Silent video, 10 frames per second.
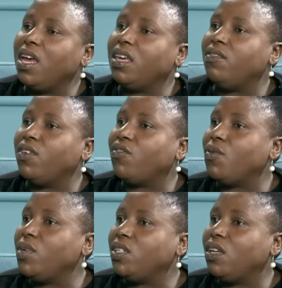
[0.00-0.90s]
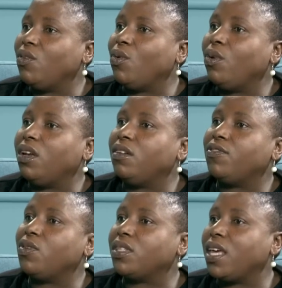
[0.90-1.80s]
give information on
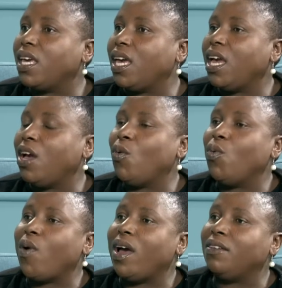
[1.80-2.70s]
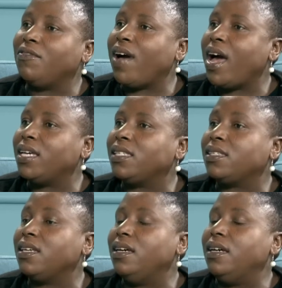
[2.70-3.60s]
foster care, who
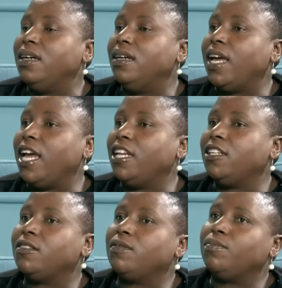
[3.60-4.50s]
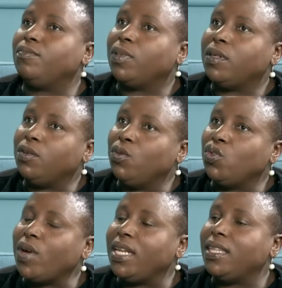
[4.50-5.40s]
qualifies, and
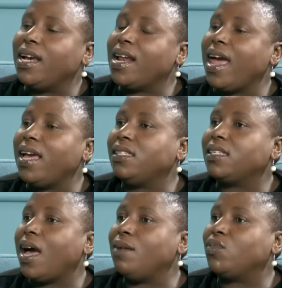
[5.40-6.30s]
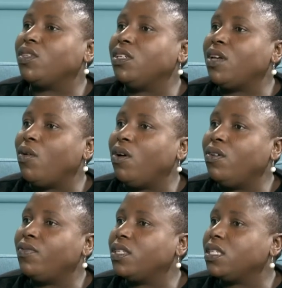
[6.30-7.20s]
usually the clients comes in our
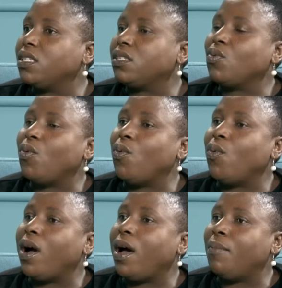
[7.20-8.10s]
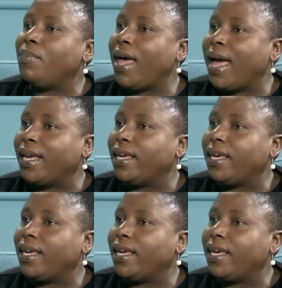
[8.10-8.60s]
offices to apply